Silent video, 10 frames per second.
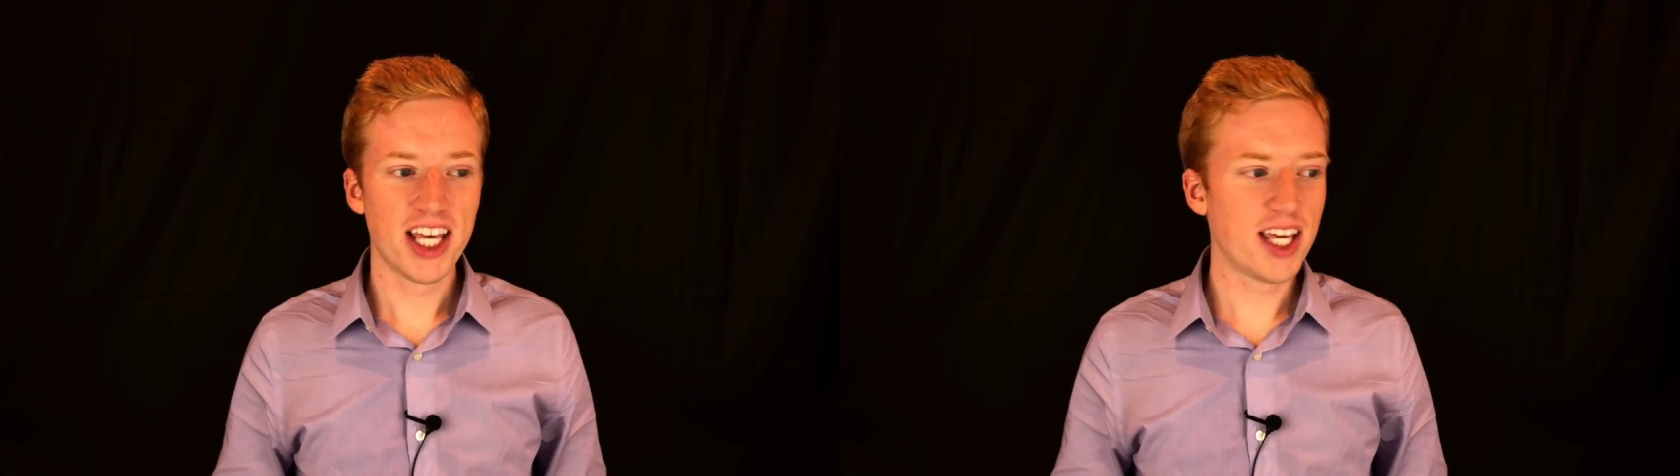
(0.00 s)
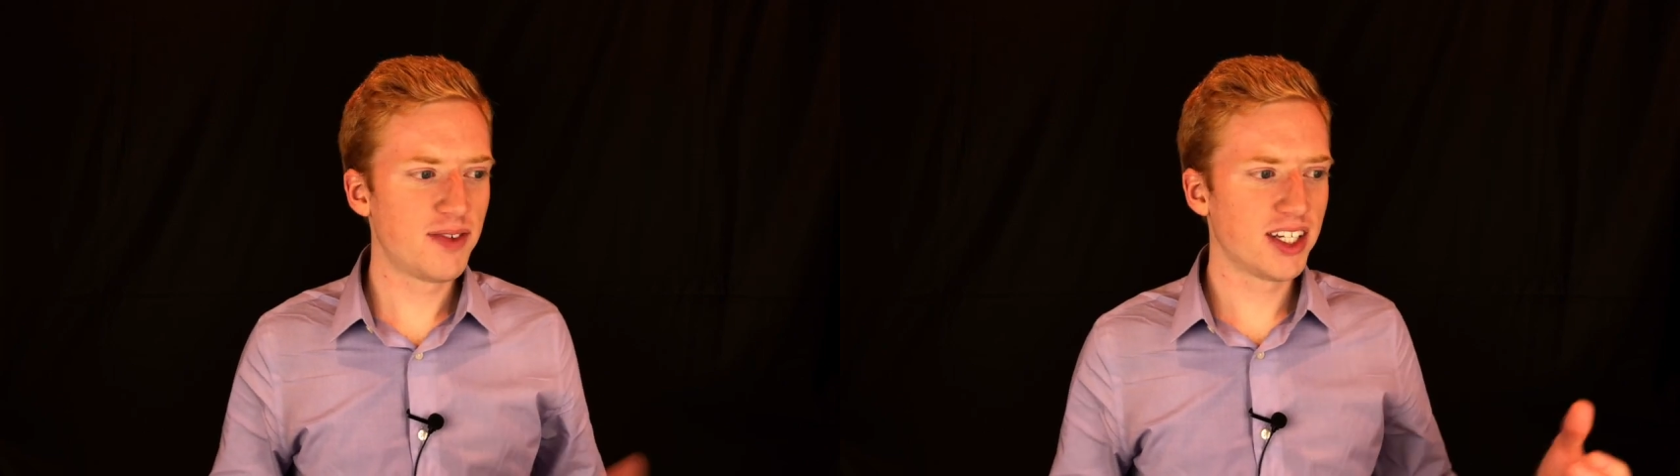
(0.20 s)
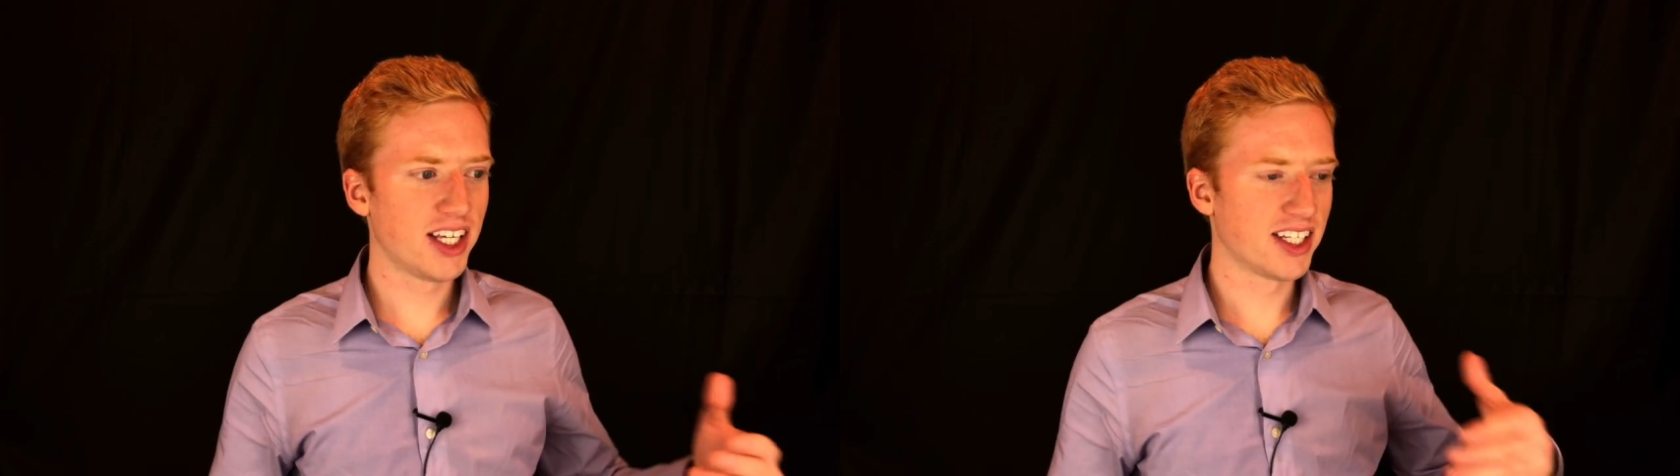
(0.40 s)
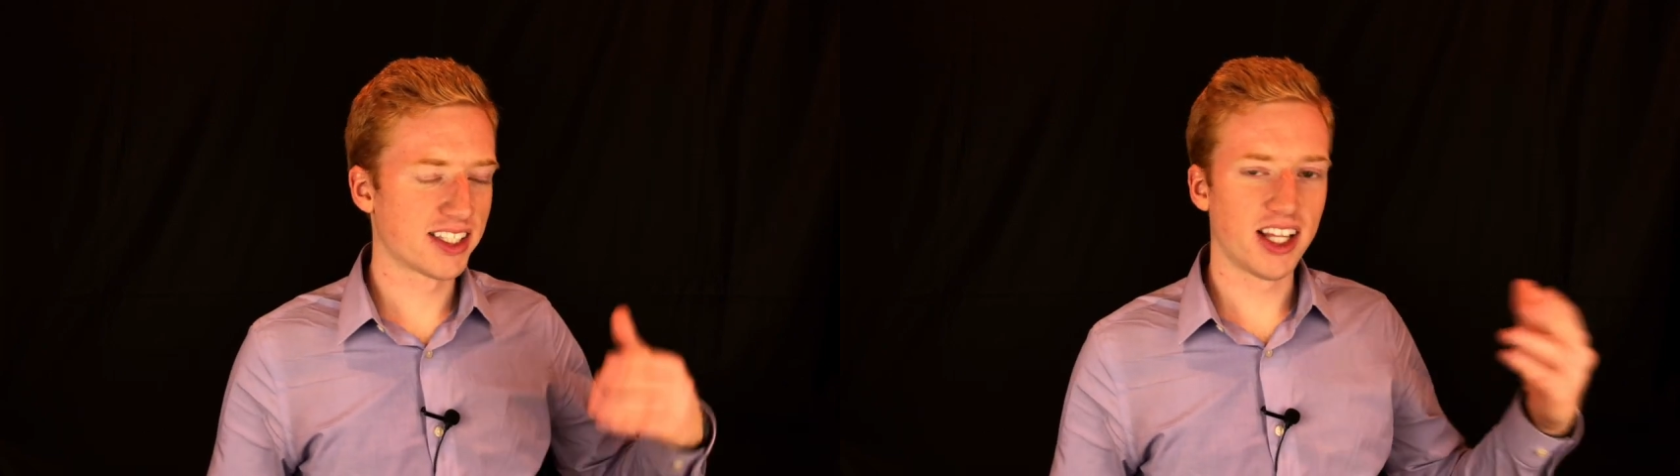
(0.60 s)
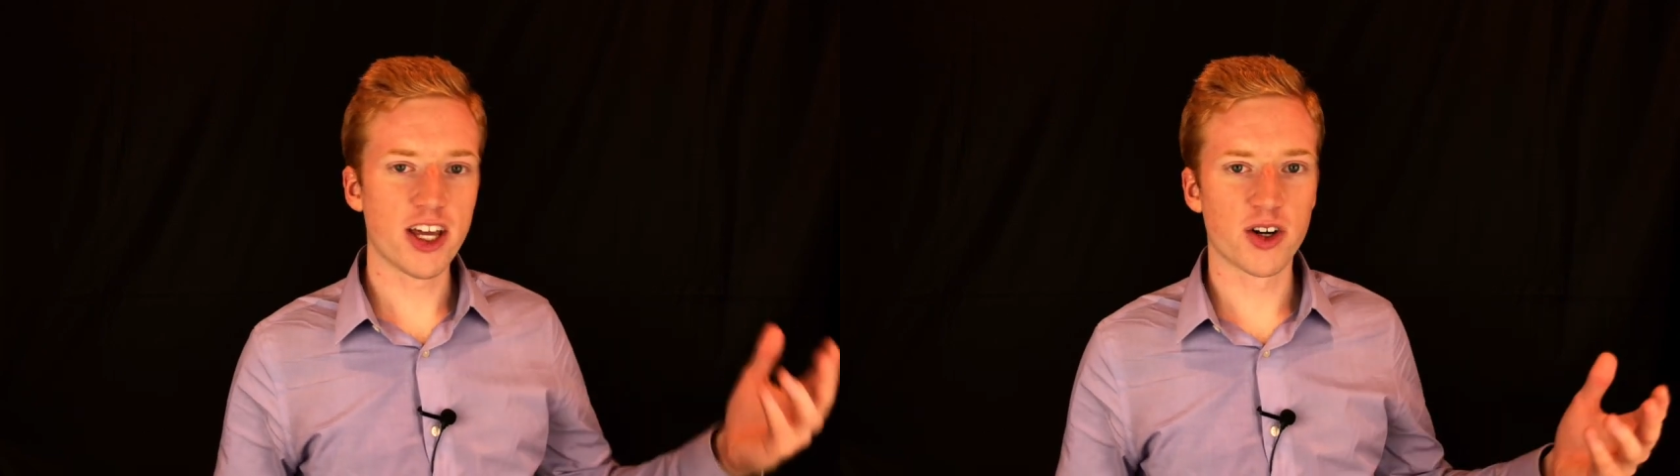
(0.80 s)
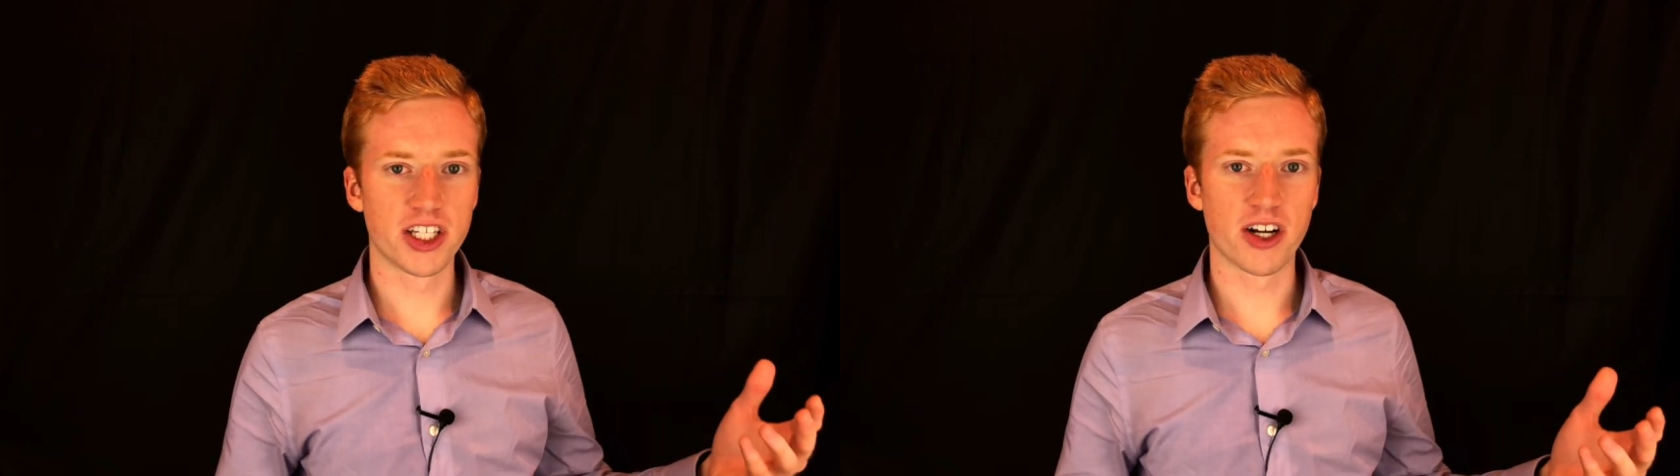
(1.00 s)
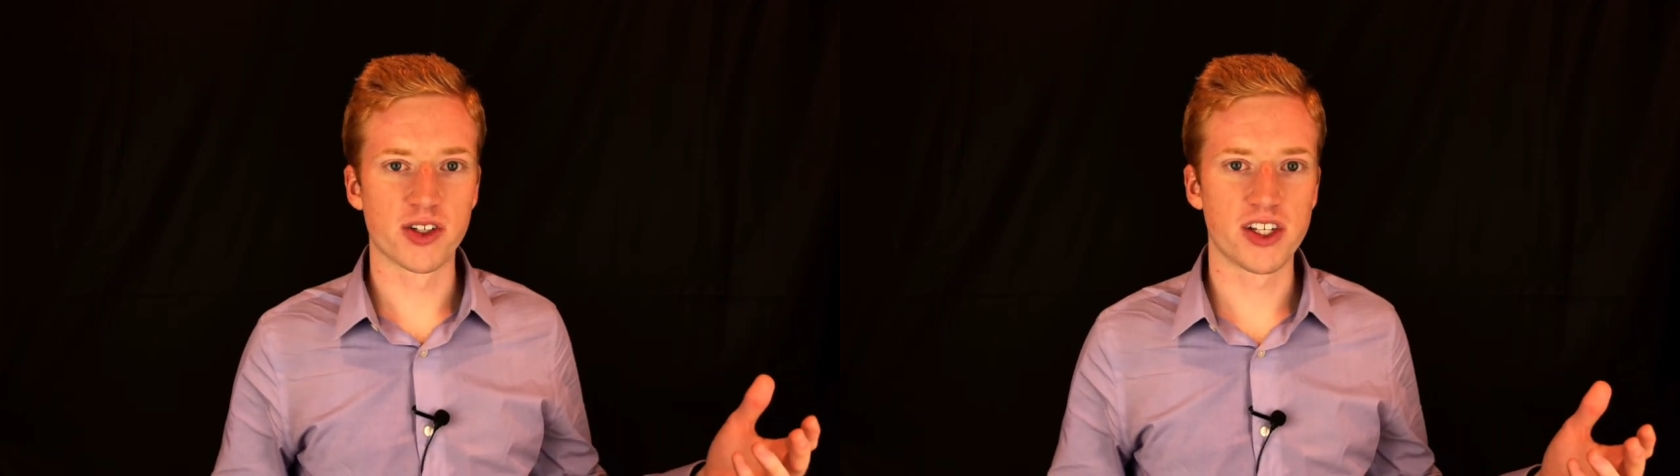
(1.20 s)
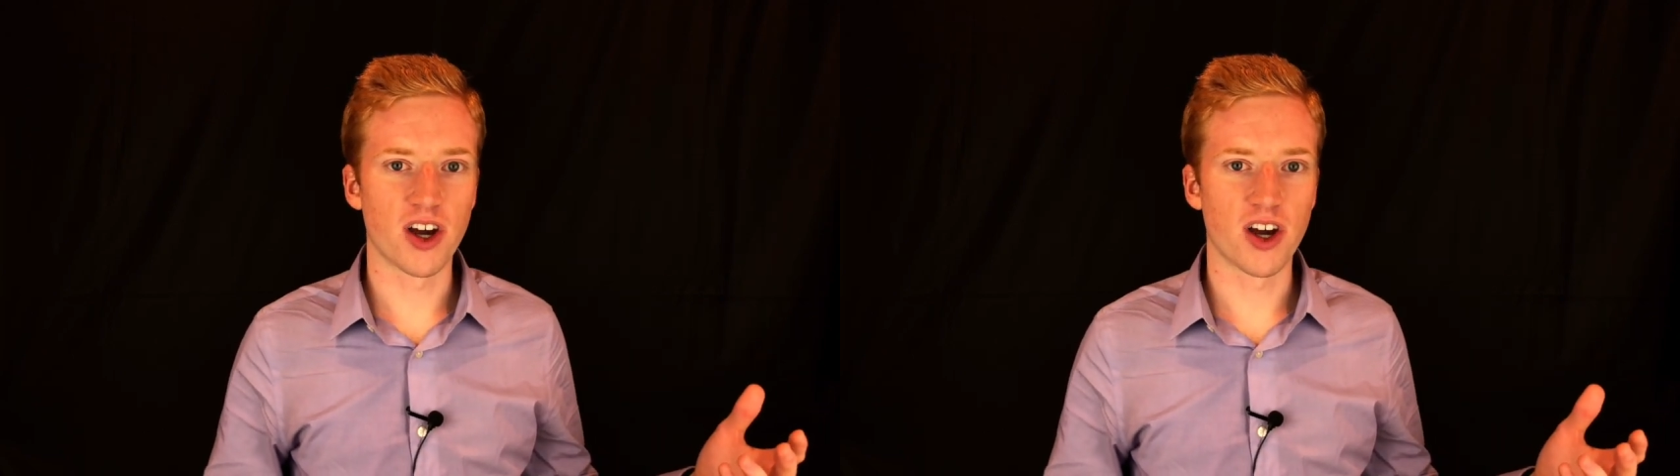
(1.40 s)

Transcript: Even in his later years,